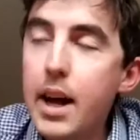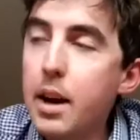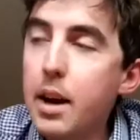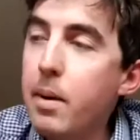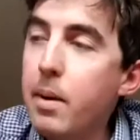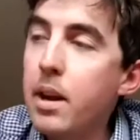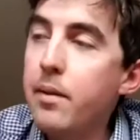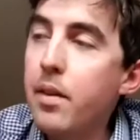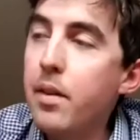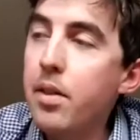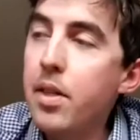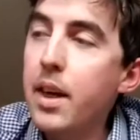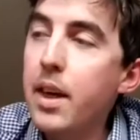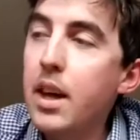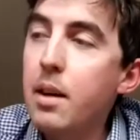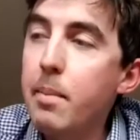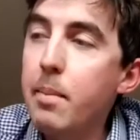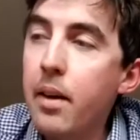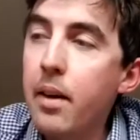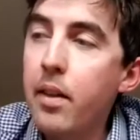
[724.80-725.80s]
a bit of a think
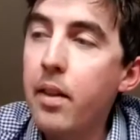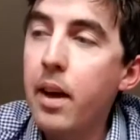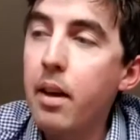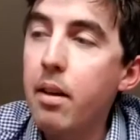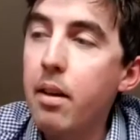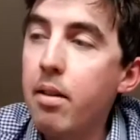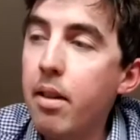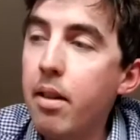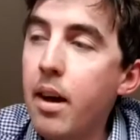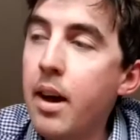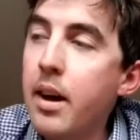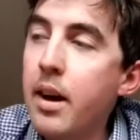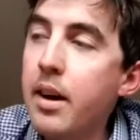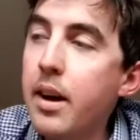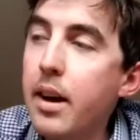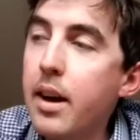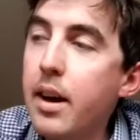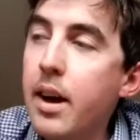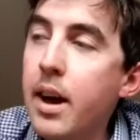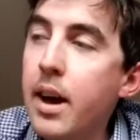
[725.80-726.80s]
about this. Uh,
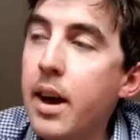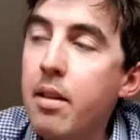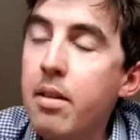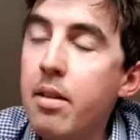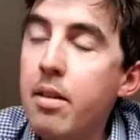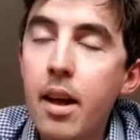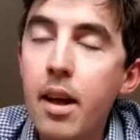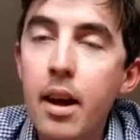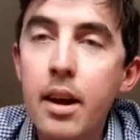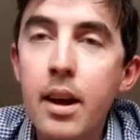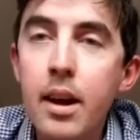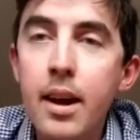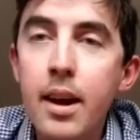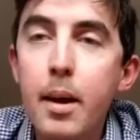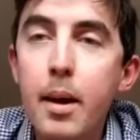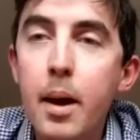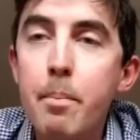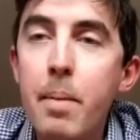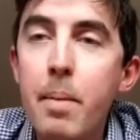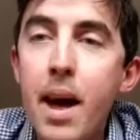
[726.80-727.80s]
it's a,
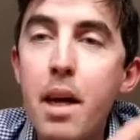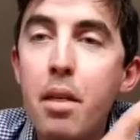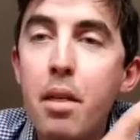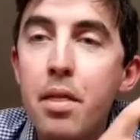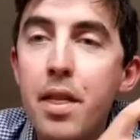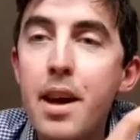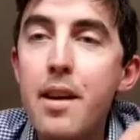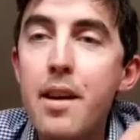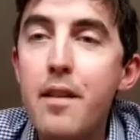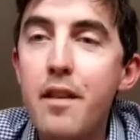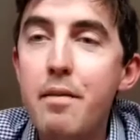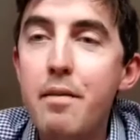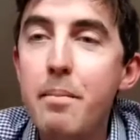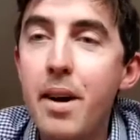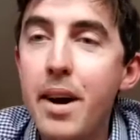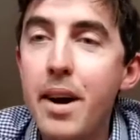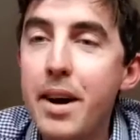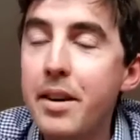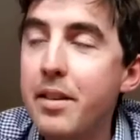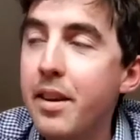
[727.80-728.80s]
a, pet theory of
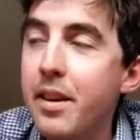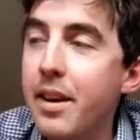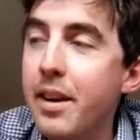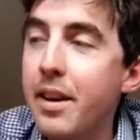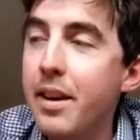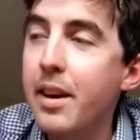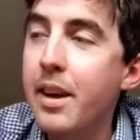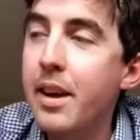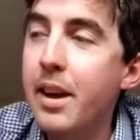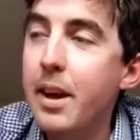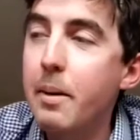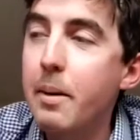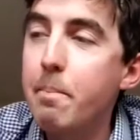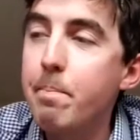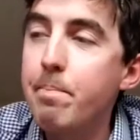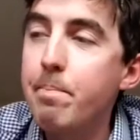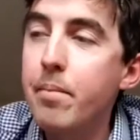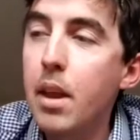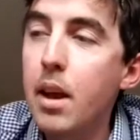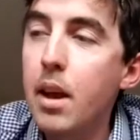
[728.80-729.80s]
mine that um,